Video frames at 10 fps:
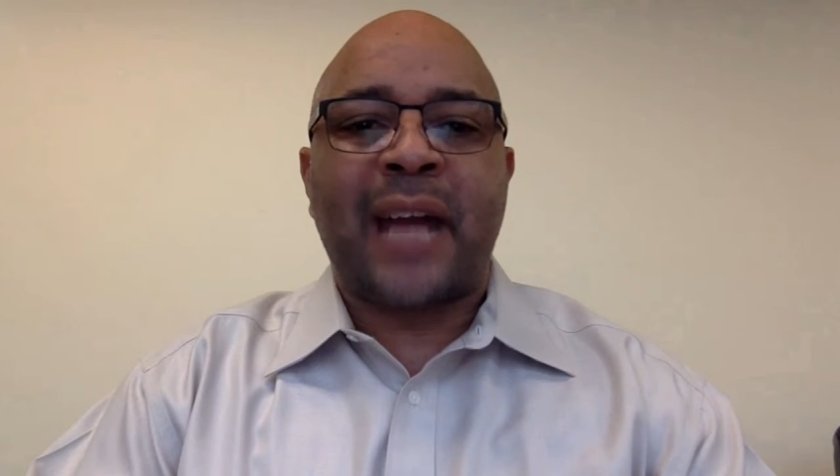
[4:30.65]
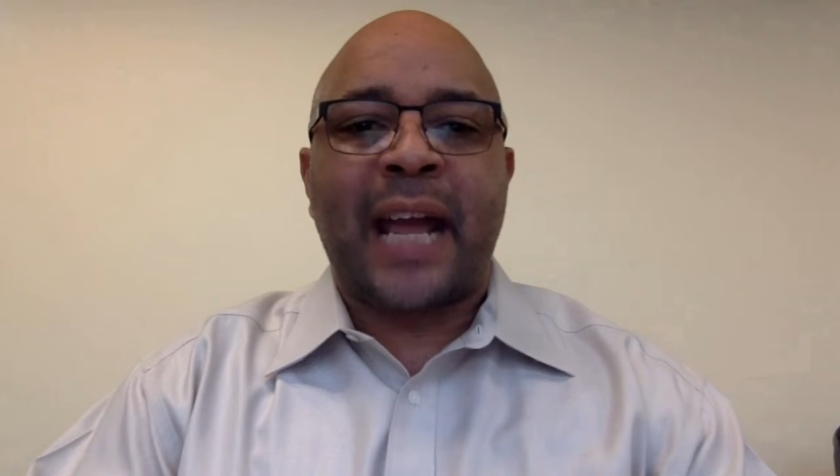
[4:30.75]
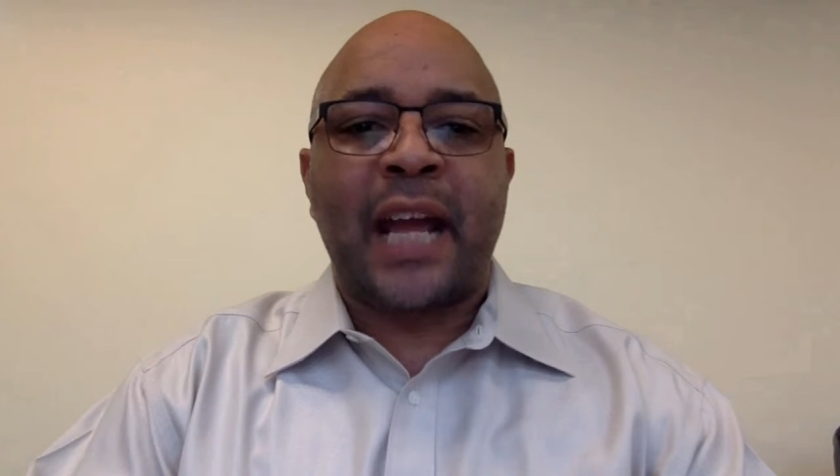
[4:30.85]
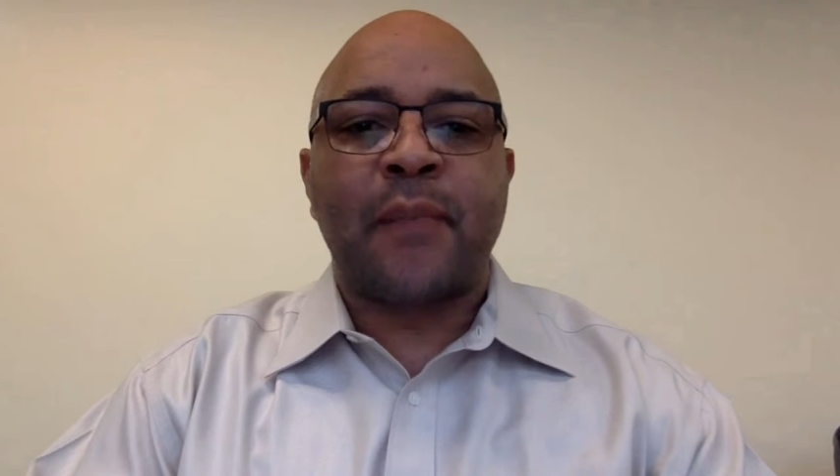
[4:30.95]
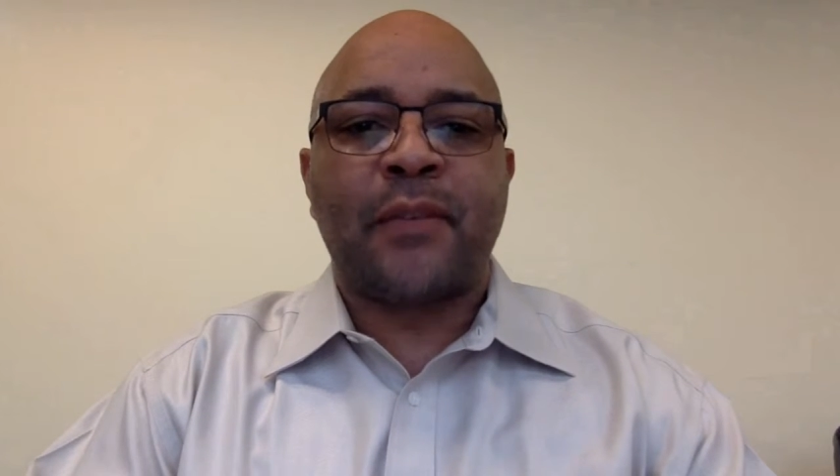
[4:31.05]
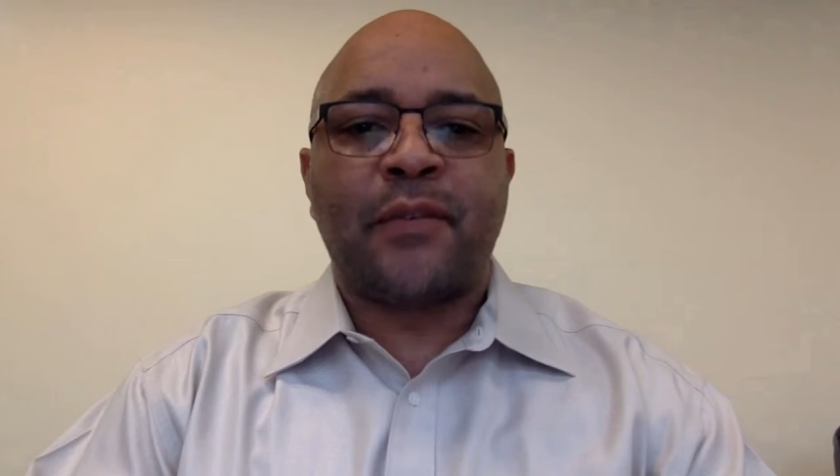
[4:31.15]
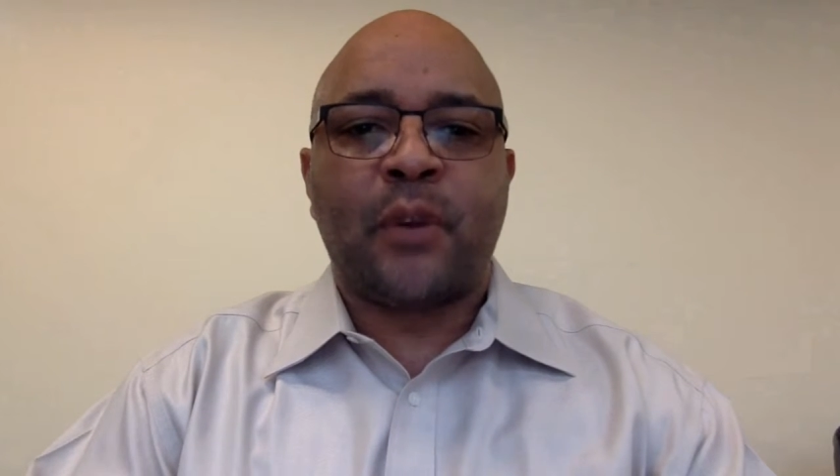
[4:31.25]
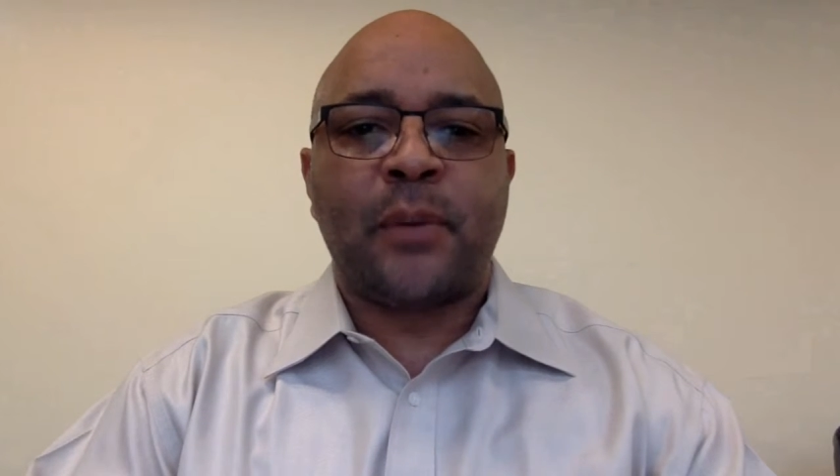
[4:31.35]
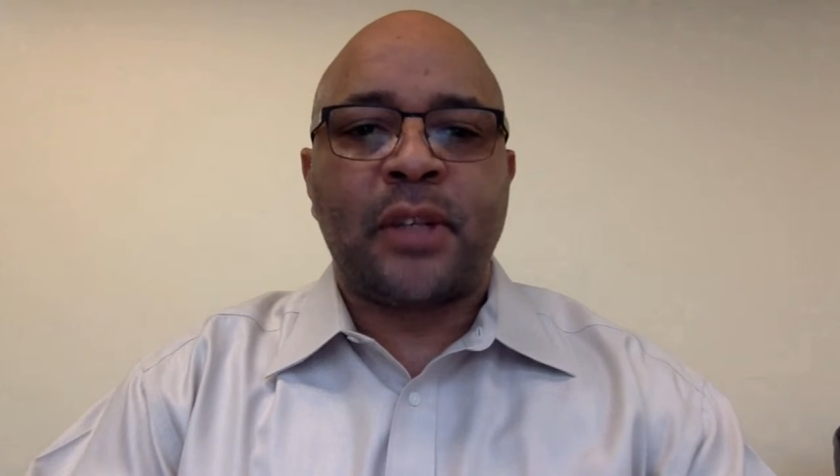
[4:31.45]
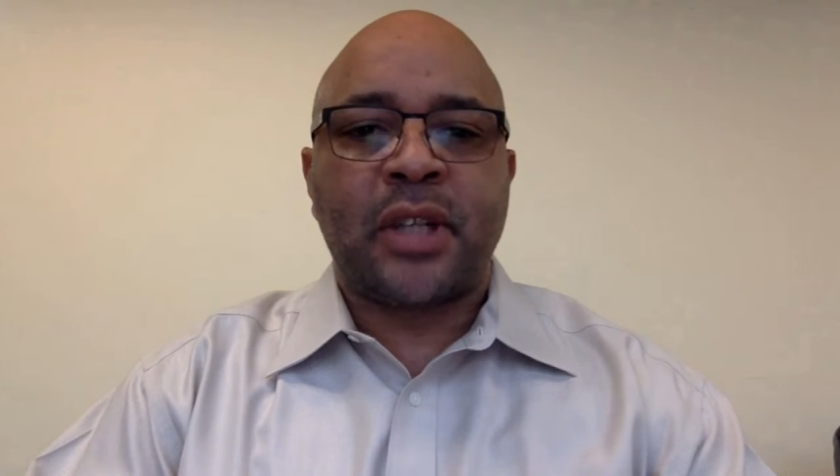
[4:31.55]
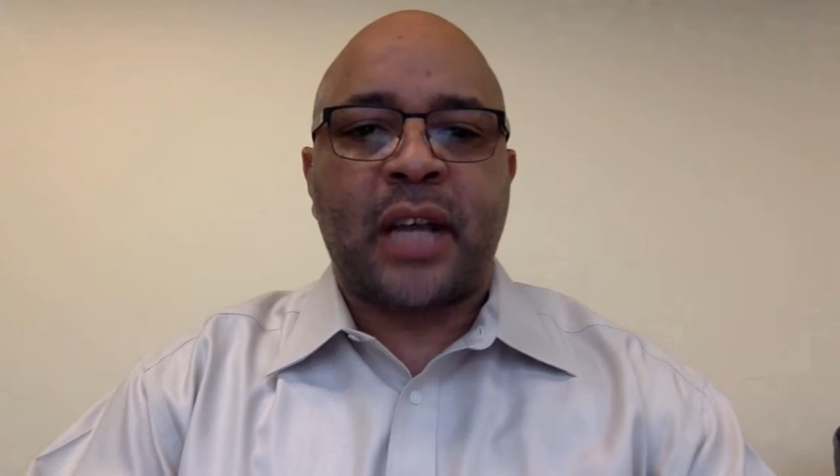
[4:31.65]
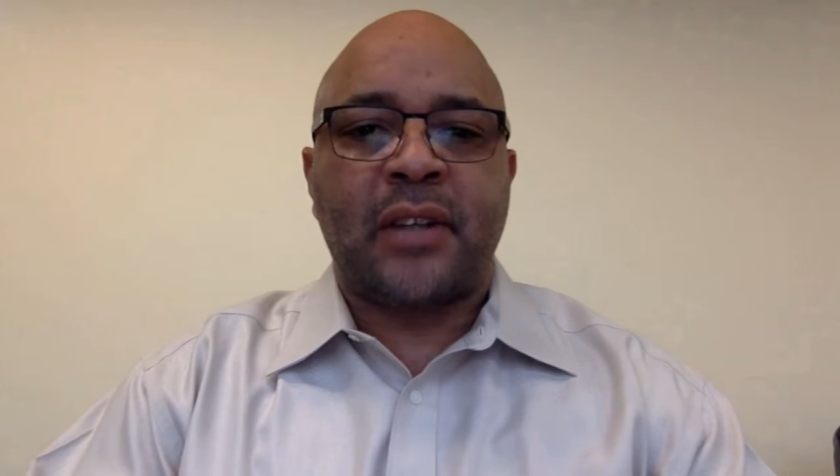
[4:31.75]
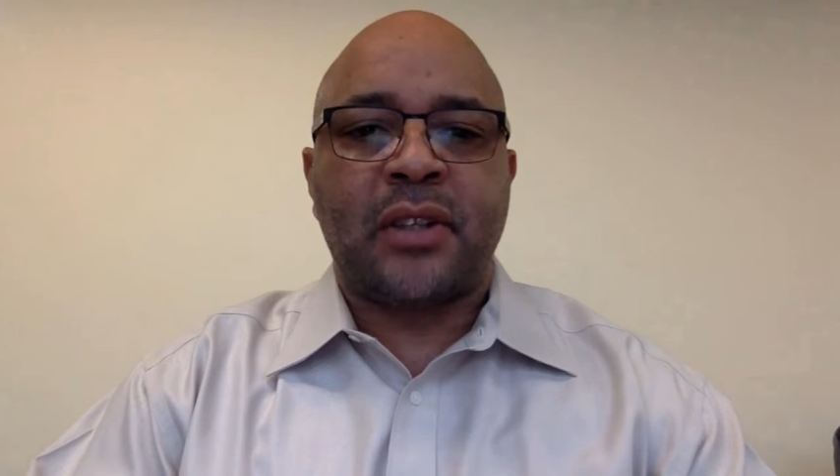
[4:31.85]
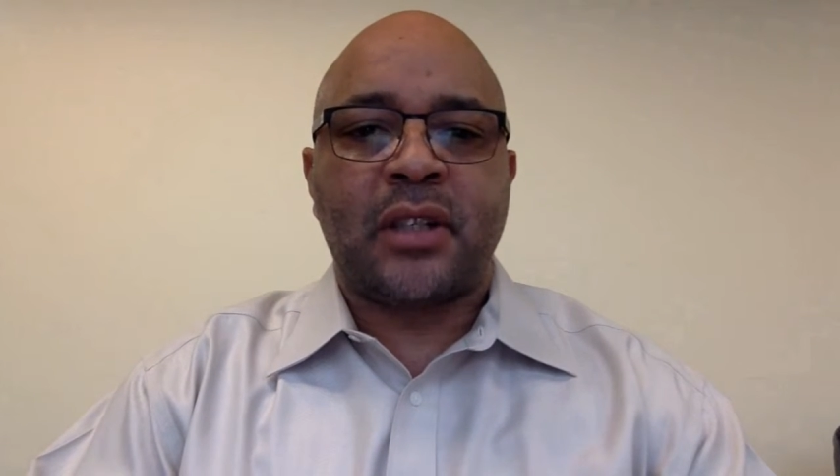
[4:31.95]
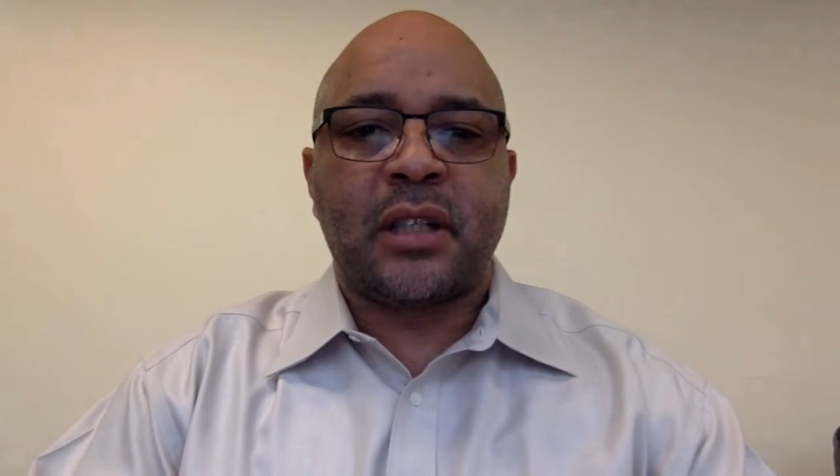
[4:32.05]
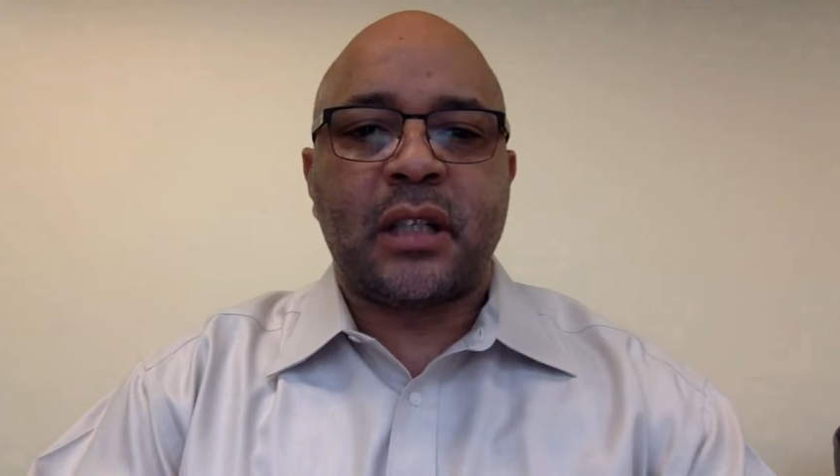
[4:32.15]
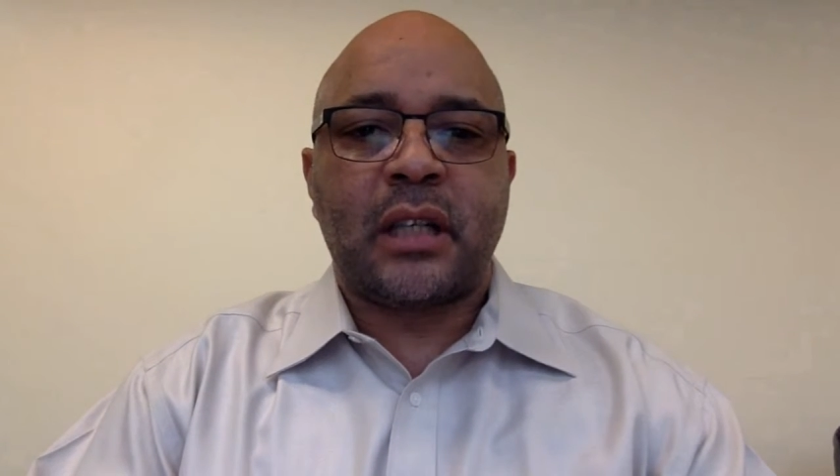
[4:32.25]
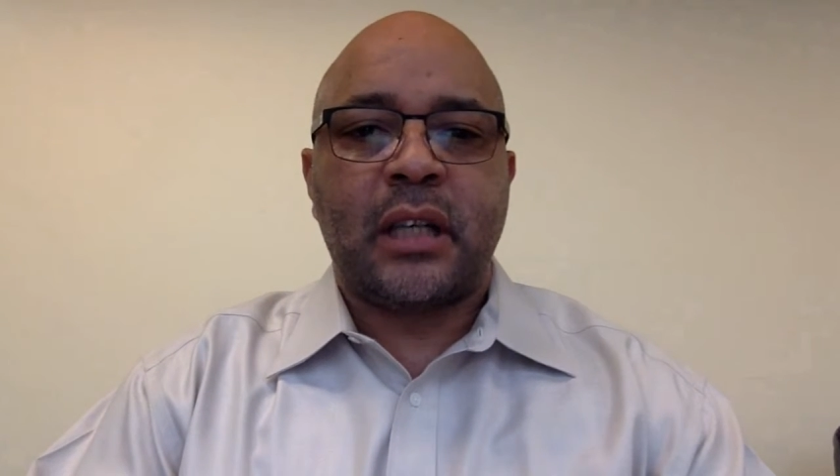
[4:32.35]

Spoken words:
and performance challenges.